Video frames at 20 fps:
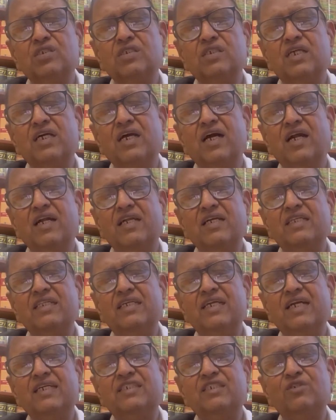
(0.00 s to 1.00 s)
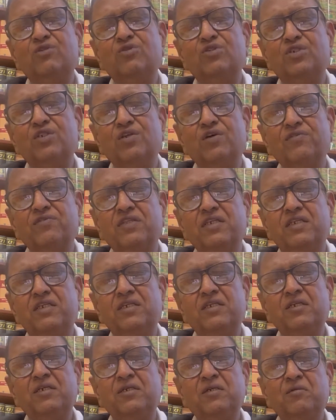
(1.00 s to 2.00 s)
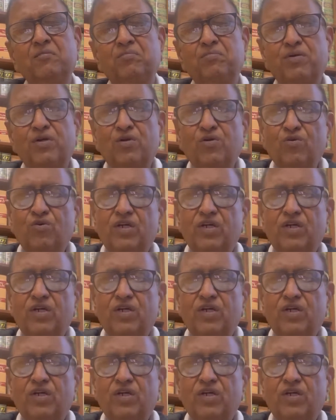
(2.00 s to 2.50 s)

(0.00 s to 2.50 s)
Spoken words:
regarding the execution of the per note